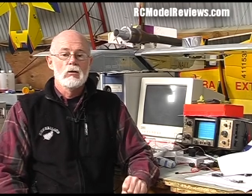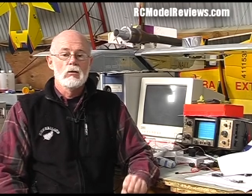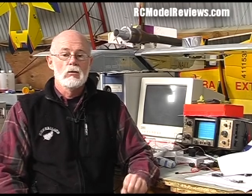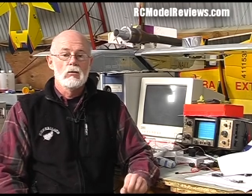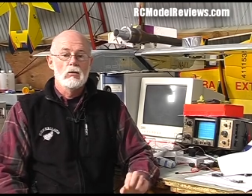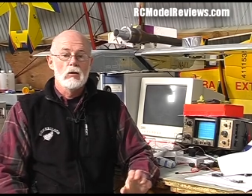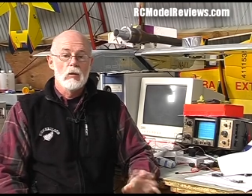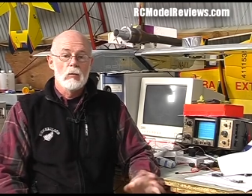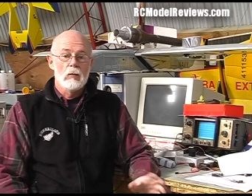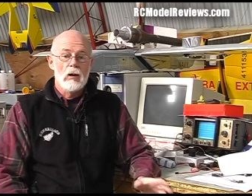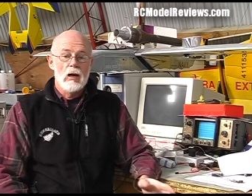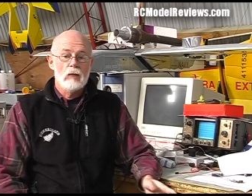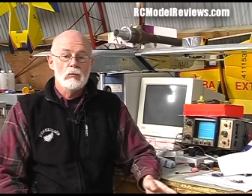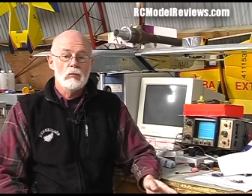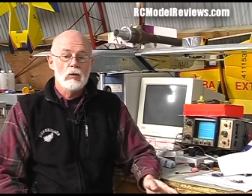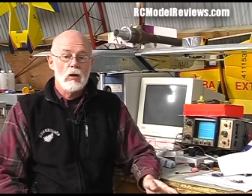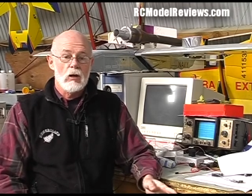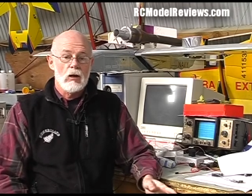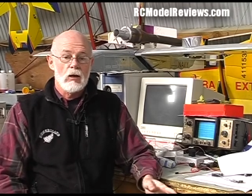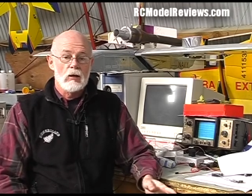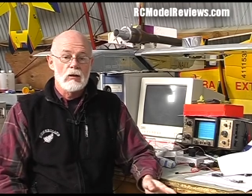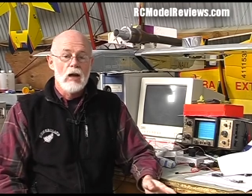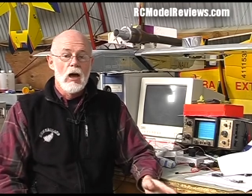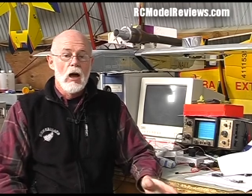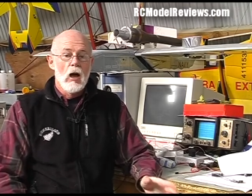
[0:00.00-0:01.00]
or a bad
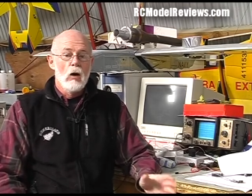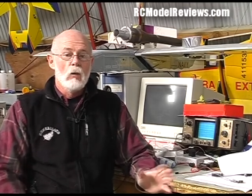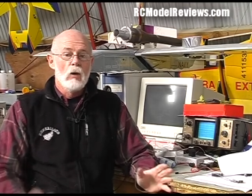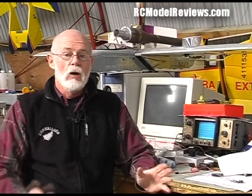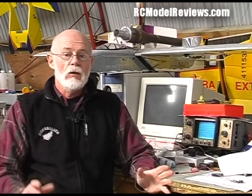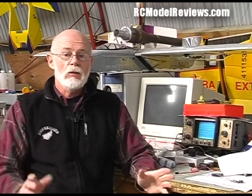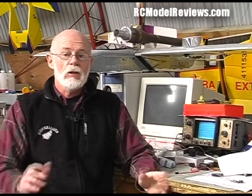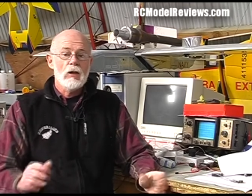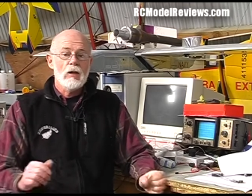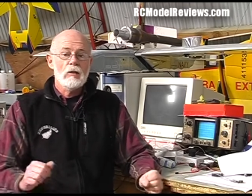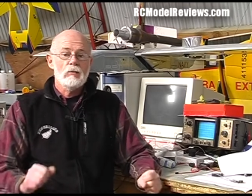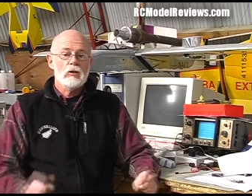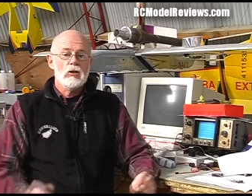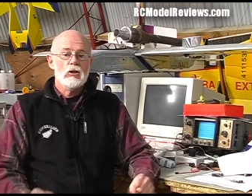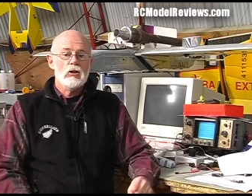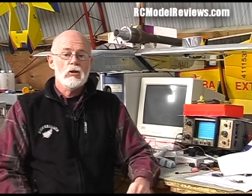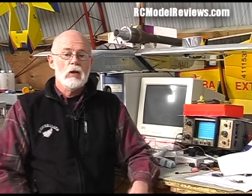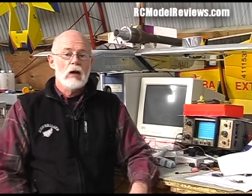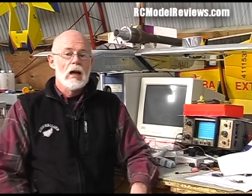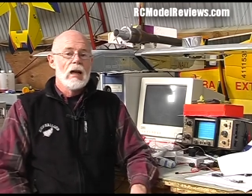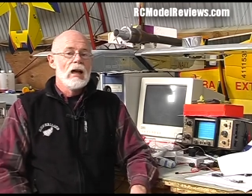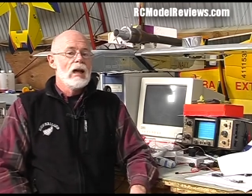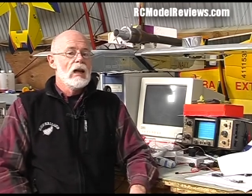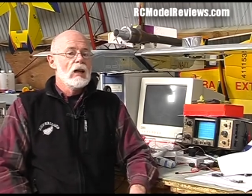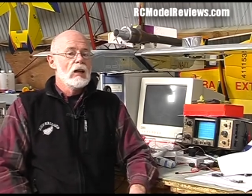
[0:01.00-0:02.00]
product. One thing for sure,
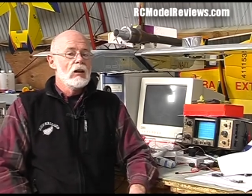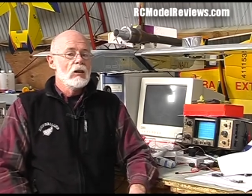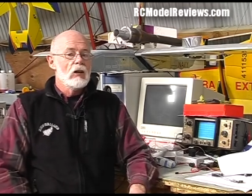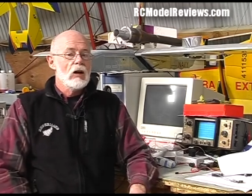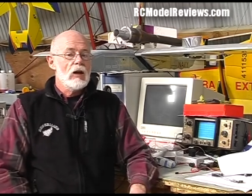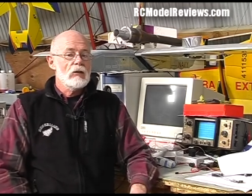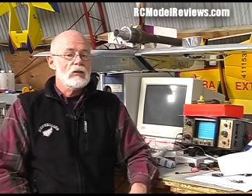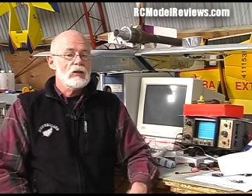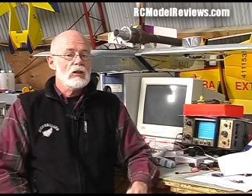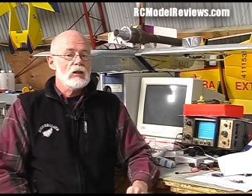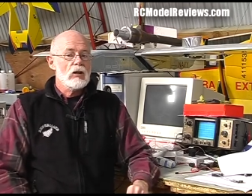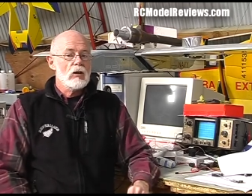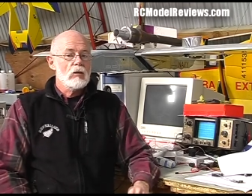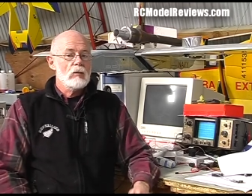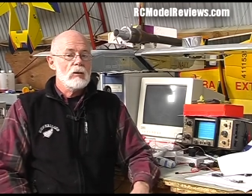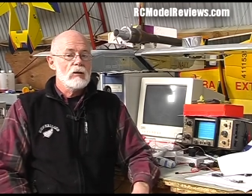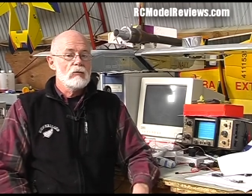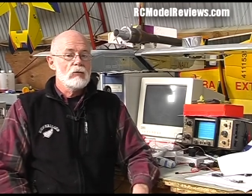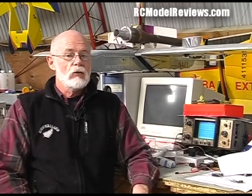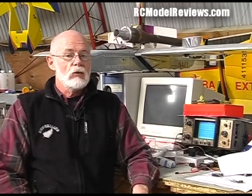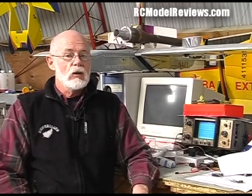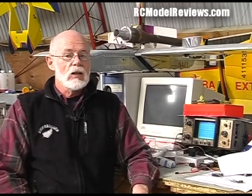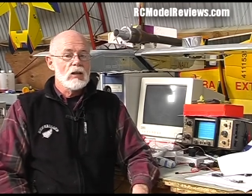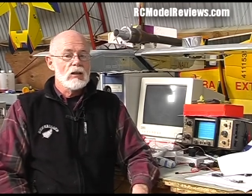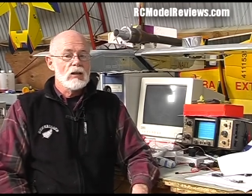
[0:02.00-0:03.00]
life's going to be
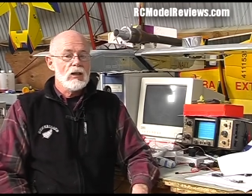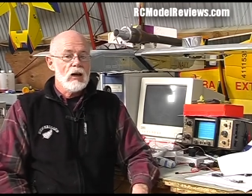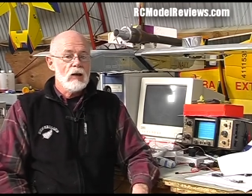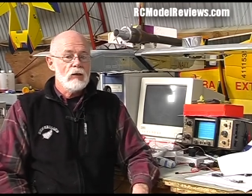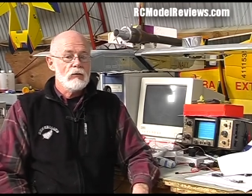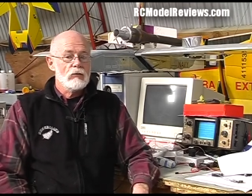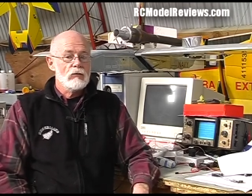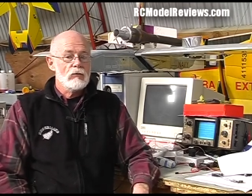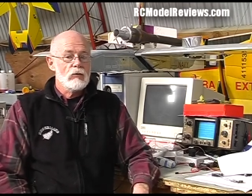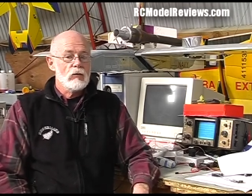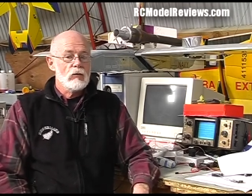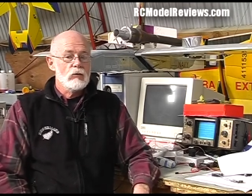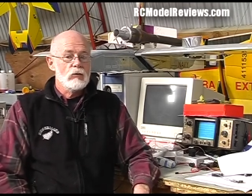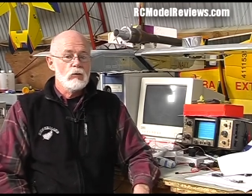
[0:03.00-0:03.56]
very tough